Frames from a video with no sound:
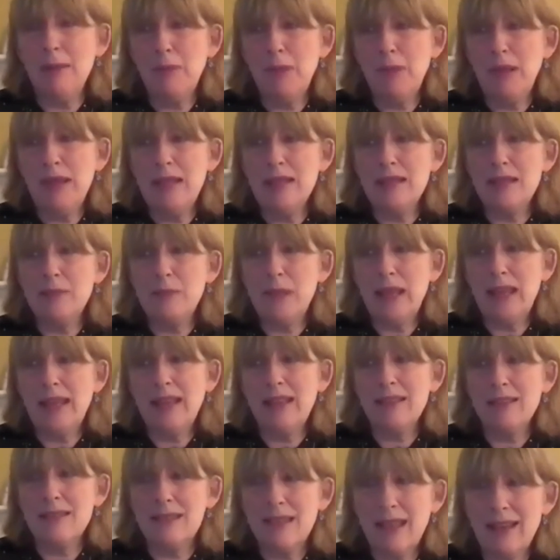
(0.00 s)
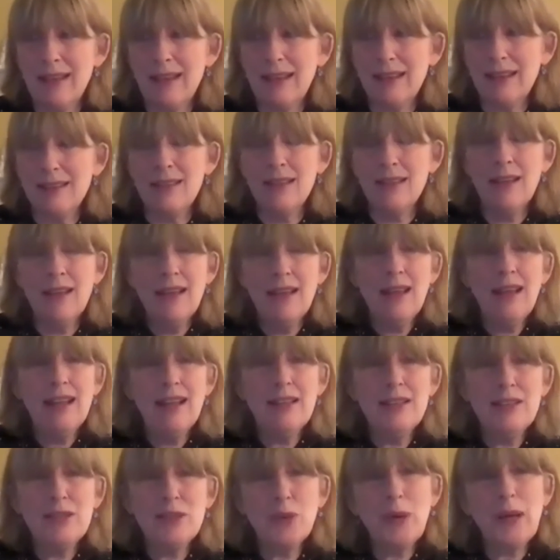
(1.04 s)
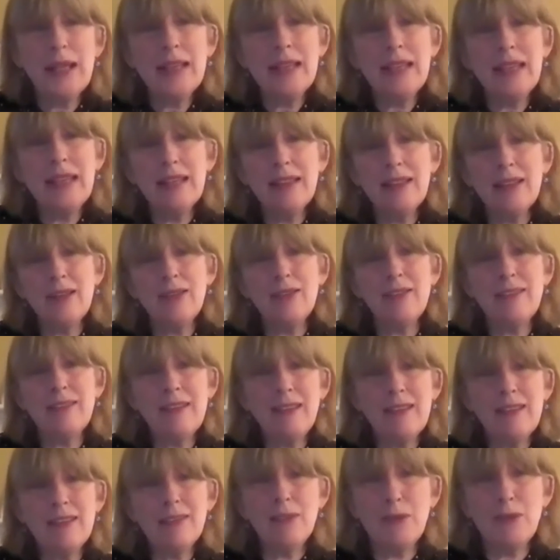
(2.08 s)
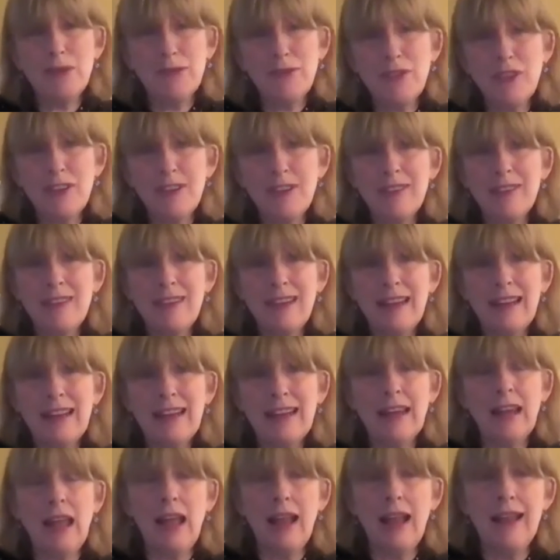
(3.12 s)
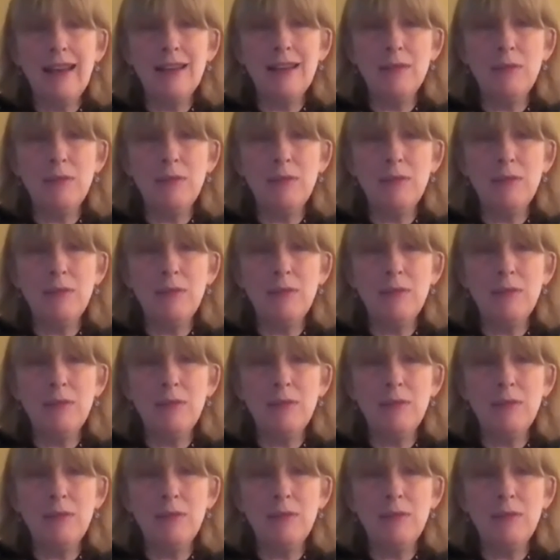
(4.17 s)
peacemaking settings. And so I think there's this sort of distinct line